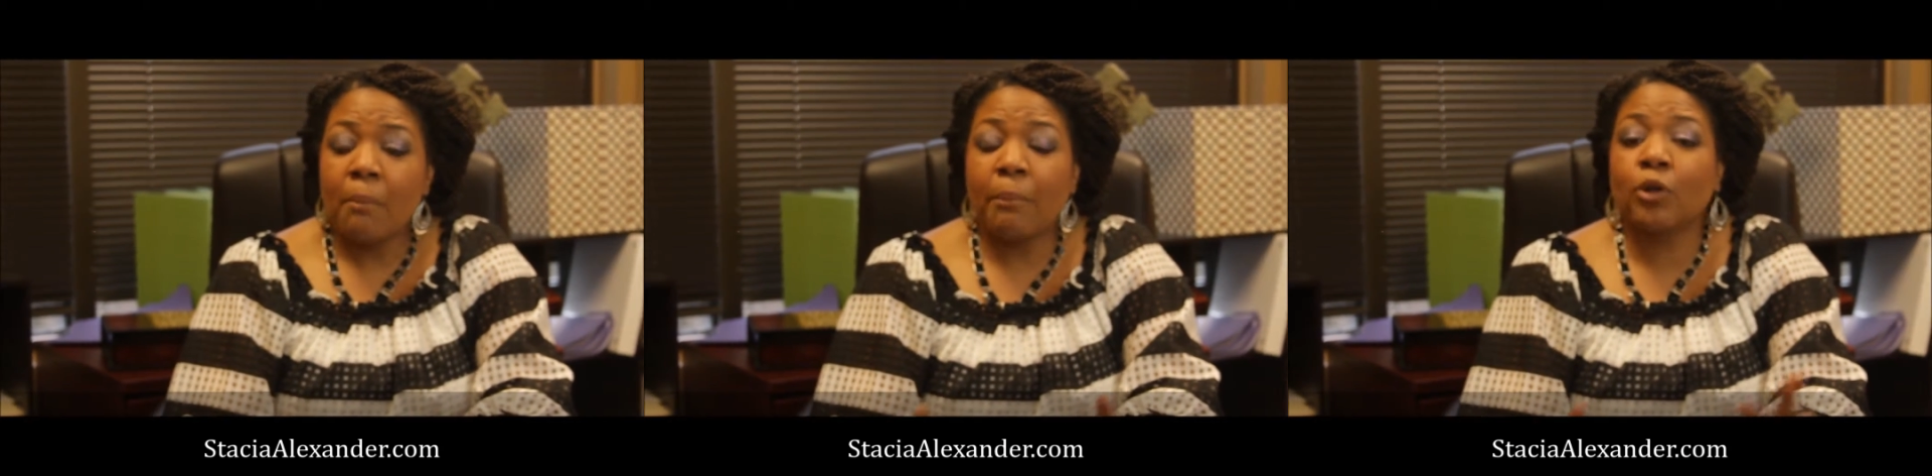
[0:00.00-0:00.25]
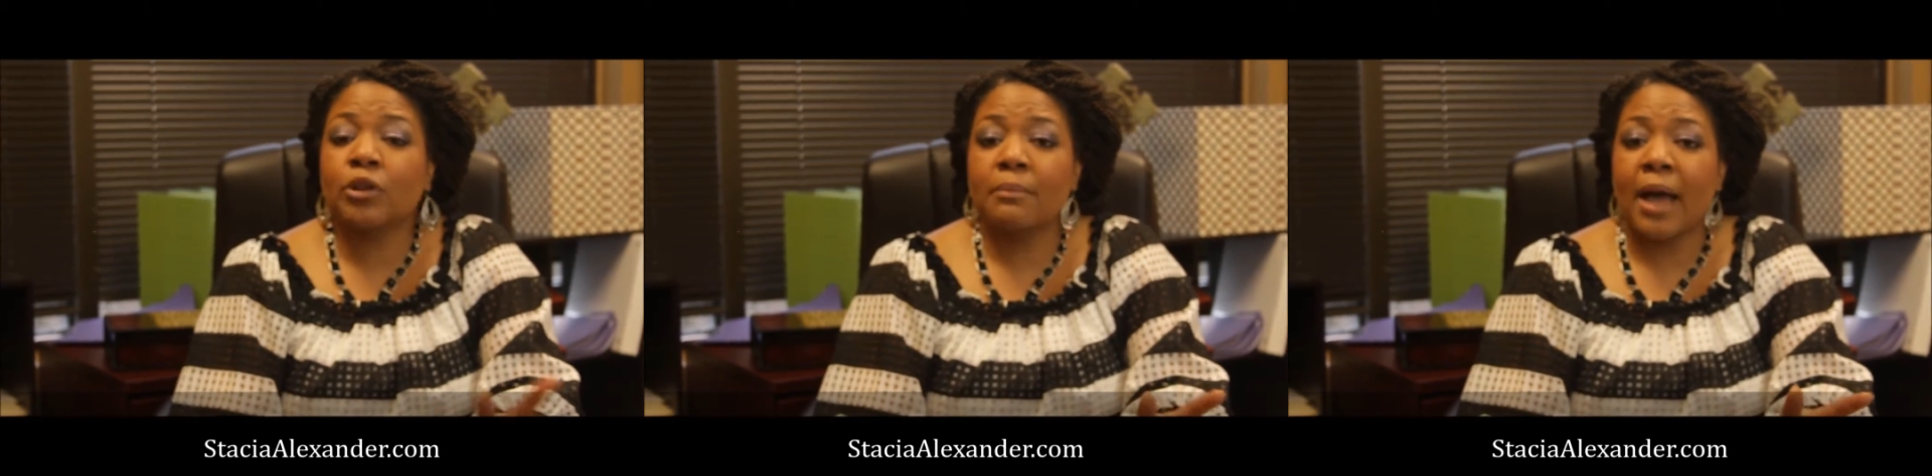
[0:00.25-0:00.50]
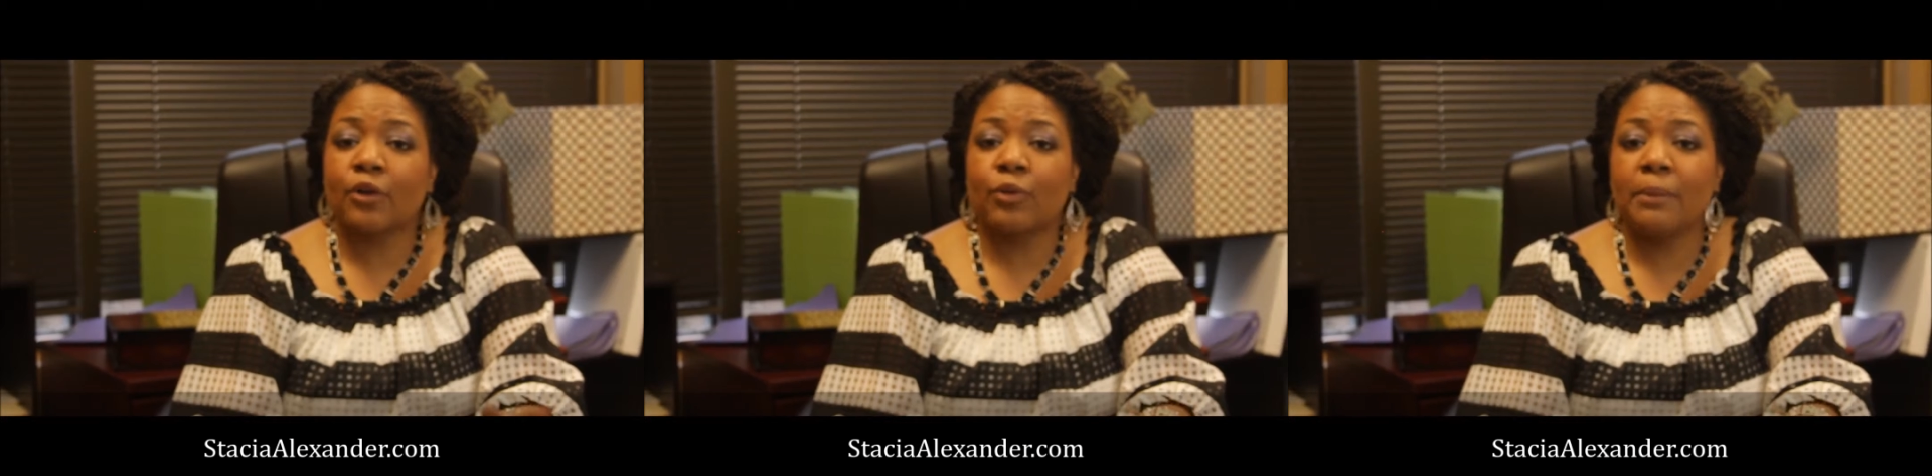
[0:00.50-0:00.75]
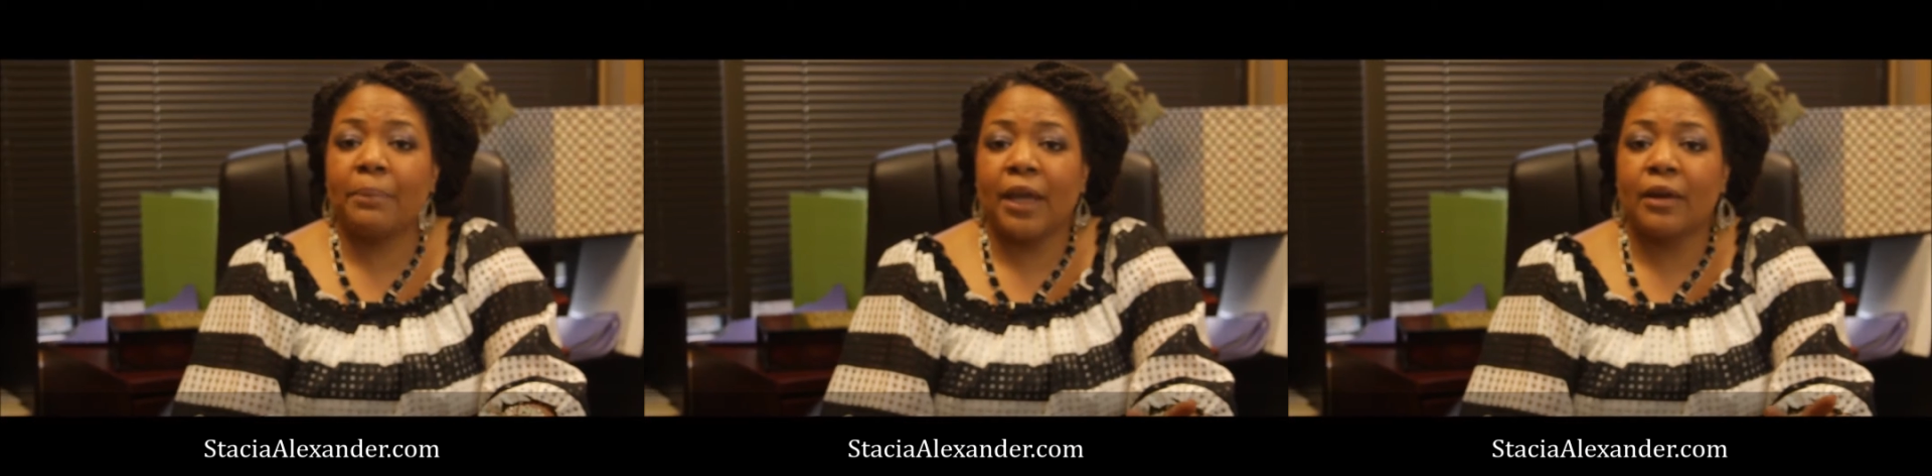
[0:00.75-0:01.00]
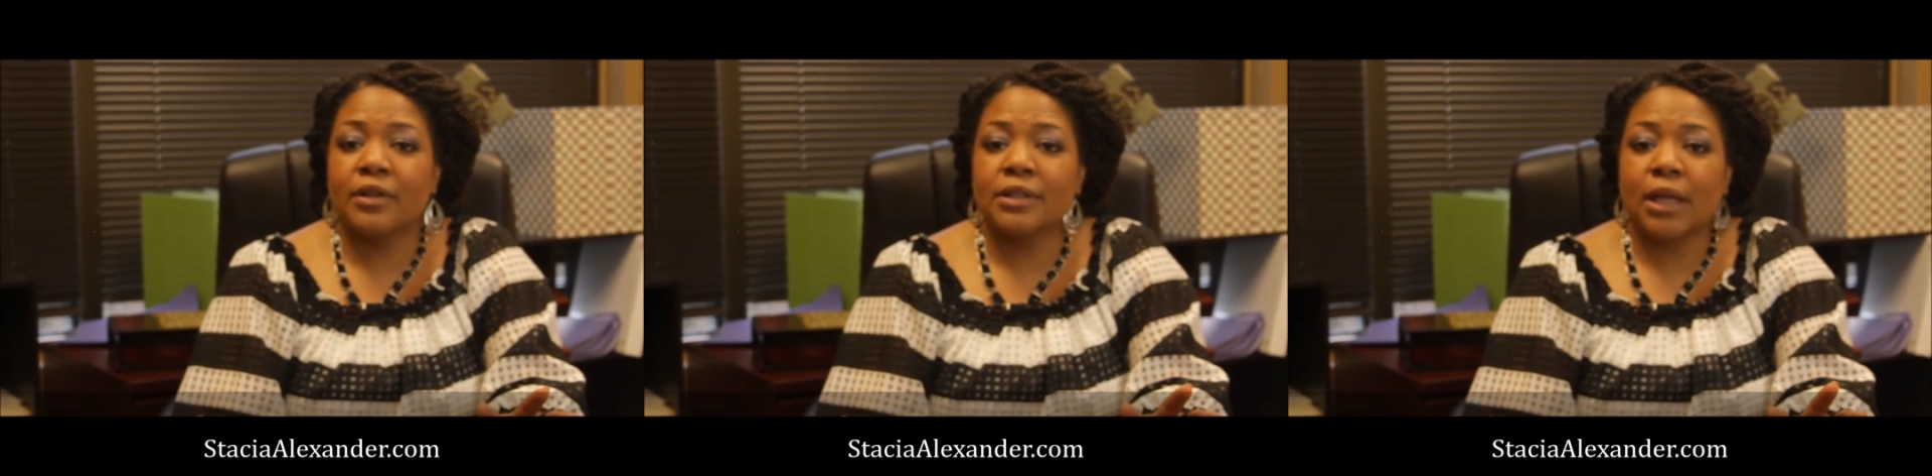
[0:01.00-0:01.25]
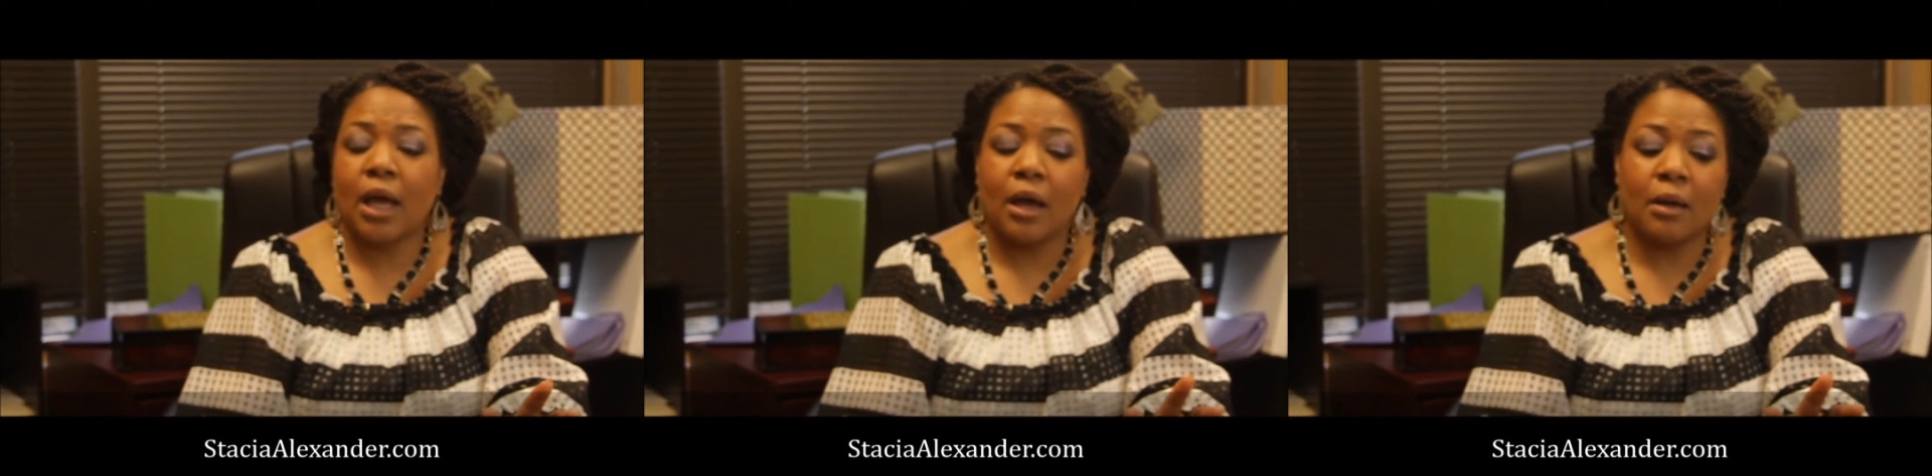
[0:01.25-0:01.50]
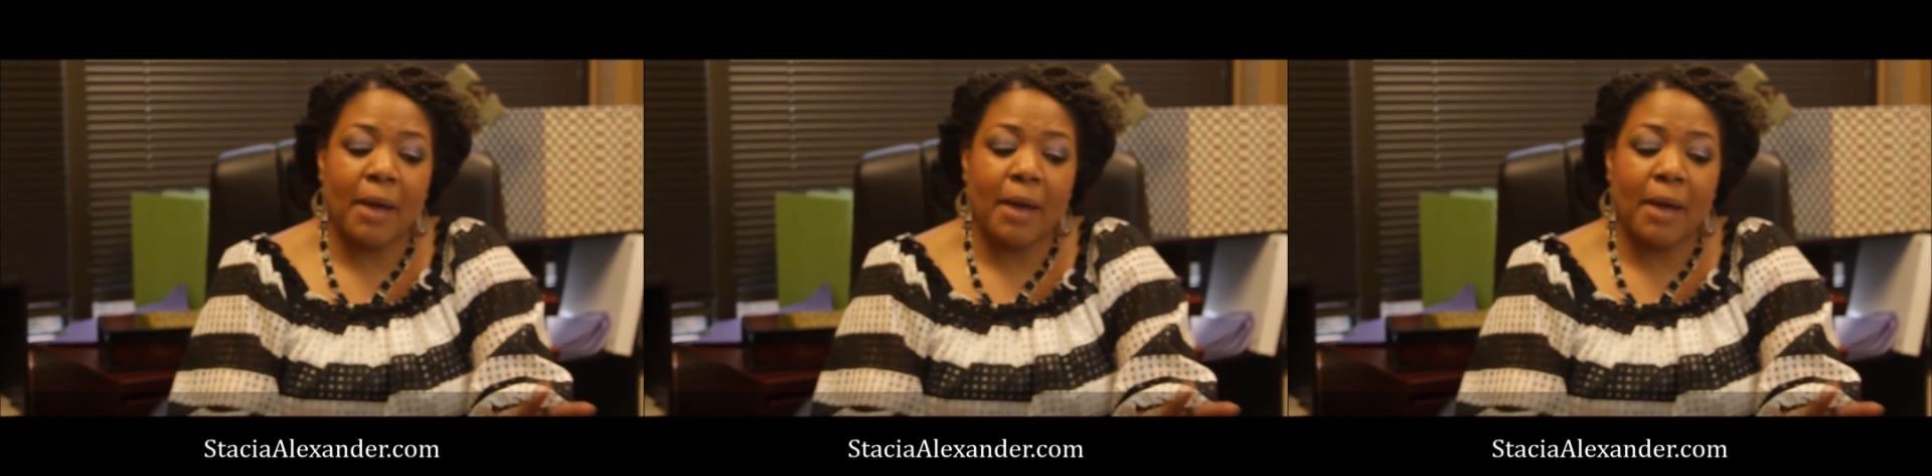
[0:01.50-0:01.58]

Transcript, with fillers: both of my grandparents, uh,